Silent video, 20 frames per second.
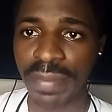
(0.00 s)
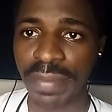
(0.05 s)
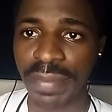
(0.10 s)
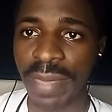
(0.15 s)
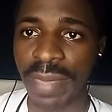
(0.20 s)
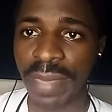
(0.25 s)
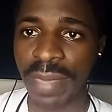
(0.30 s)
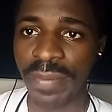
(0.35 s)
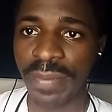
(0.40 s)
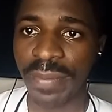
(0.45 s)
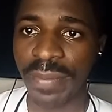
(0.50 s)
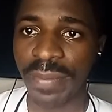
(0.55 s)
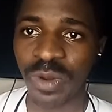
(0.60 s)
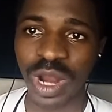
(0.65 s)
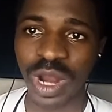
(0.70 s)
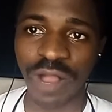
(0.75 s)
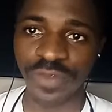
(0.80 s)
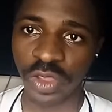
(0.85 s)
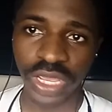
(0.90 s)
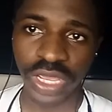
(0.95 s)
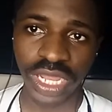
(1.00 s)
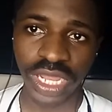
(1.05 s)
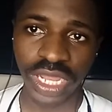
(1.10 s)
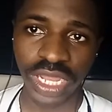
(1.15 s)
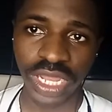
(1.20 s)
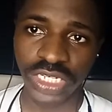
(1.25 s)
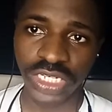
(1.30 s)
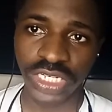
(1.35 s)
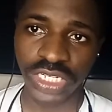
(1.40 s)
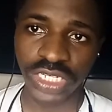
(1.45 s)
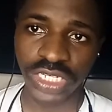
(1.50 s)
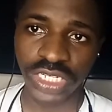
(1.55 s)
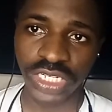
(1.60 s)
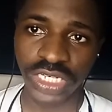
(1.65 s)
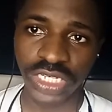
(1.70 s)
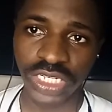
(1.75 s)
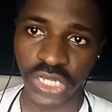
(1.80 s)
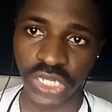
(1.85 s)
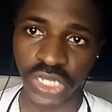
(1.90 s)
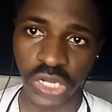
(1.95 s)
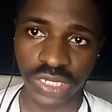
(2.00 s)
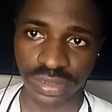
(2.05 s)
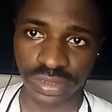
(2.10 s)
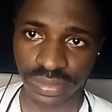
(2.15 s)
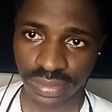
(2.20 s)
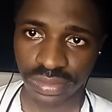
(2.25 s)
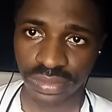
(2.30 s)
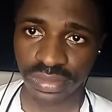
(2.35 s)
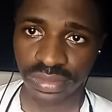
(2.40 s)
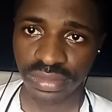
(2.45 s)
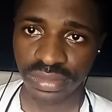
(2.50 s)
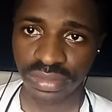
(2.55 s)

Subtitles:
that people have not done.